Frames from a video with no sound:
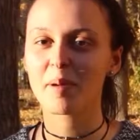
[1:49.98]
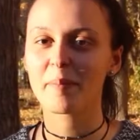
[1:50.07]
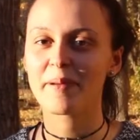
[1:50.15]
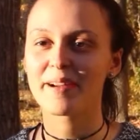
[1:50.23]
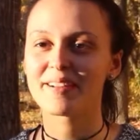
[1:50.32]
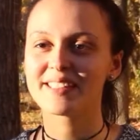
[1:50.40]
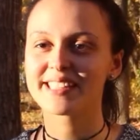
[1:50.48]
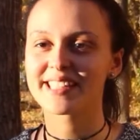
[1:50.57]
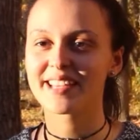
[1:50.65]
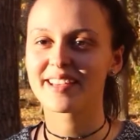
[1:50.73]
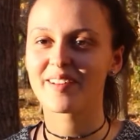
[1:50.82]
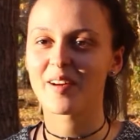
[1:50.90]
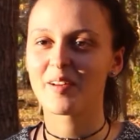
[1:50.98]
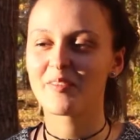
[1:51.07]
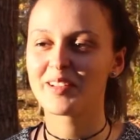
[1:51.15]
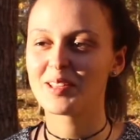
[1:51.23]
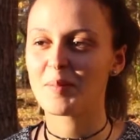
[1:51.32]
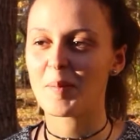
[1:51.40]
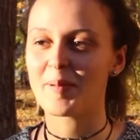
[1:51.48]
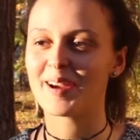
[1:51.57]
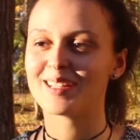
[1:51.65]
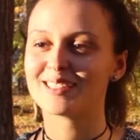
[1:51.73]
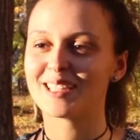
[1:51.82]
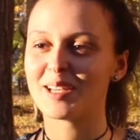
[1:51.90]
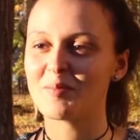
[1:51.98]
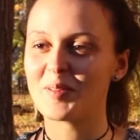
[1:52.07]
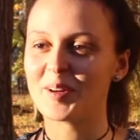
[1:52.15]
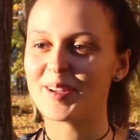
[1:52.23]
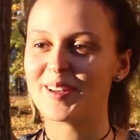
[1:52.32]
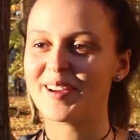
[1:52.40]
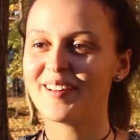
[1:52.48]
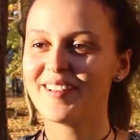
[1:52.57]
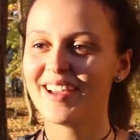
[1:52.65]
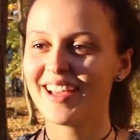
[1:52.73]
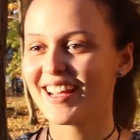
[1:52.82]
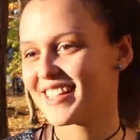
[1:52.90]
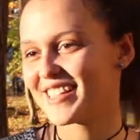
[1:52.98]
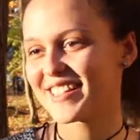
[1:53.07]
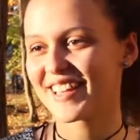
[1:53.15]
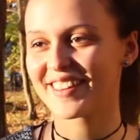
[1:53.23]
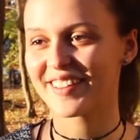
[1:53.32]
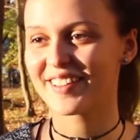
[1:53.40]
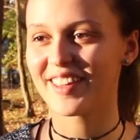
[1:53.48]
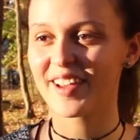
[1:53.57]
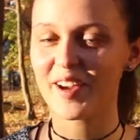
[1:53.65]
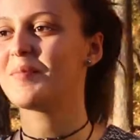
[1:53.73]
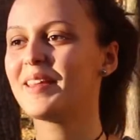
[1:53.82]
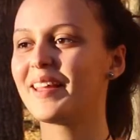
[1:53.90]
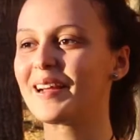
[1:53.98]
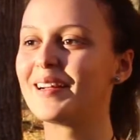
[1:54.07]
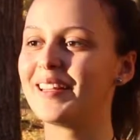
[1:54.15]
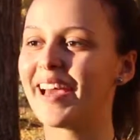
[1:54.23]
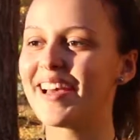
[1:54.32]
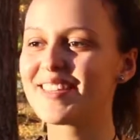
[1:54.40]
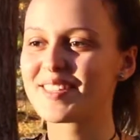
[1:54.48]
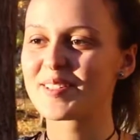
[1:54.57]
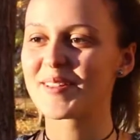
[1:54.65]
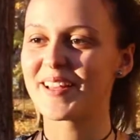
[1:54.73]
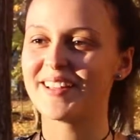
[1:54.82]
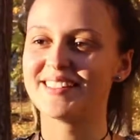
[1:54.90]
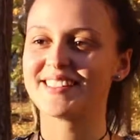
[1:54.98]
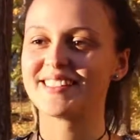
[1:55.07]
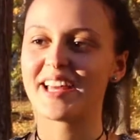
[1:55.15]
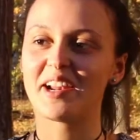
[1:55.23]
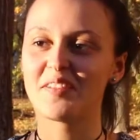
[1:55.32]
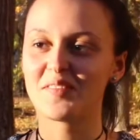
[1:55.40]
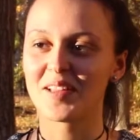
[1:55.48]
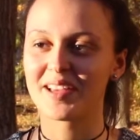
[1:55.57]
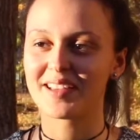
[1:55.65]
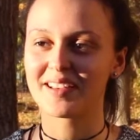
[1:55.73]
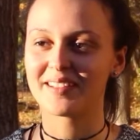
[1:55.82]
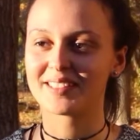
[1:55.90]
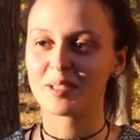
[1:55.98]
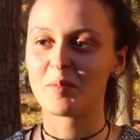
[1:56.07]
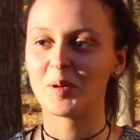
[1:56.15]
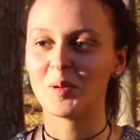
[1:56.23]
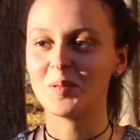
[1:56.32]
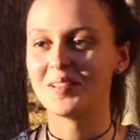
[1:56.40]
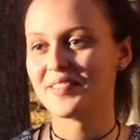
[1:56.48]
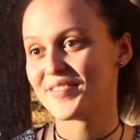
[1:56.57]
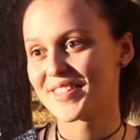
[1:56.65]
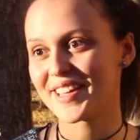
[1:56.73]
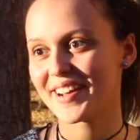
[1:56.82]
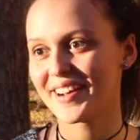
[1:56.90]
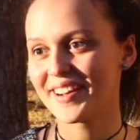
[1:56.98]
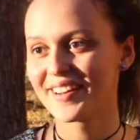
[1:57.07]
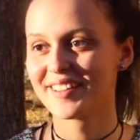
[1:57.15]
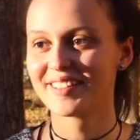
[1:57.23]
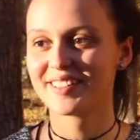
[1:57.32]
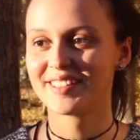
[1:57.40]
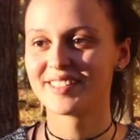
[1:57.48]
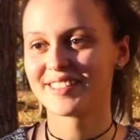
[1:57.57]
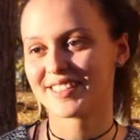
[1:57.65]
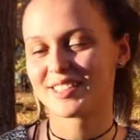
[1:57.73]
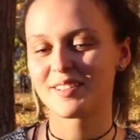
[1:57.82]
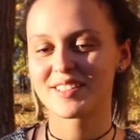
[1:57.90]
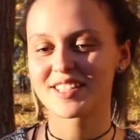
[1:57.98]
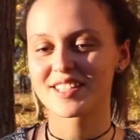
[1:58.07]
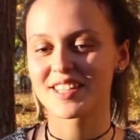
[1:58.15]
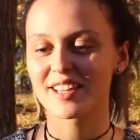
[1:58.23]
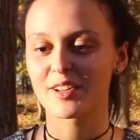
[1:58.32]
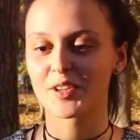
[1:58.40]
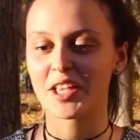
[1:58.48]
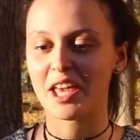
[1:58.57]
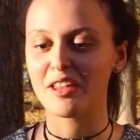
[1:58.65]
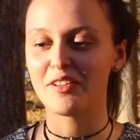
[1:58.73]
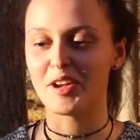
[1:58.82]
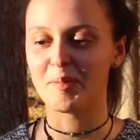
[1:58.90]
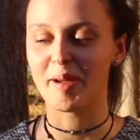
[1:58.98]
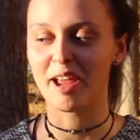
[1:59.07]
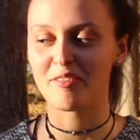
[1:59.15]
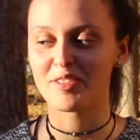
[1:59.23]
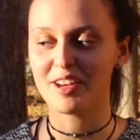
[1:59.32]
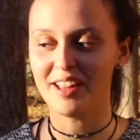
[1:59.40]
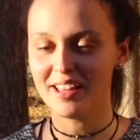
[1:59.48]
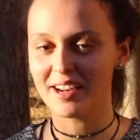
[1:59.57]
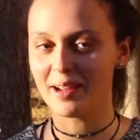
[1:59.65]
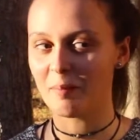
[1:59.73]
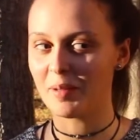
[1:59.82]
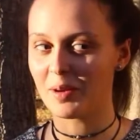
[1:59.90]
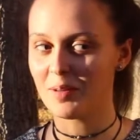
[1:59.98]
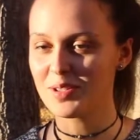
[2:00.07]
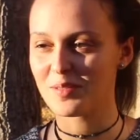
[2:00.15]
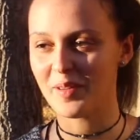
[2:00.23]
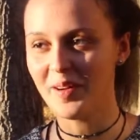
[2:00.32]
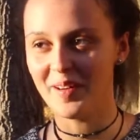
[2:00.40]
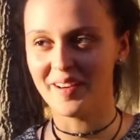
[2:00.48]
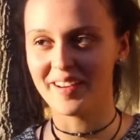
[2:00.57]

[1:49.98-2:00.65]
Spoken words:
It's like my parents like aren't really my parents anymore, you know? It's just like they're treating like me like a guest instead of like someone who lives there. So it's just like they're catering my every need and I'm like, what's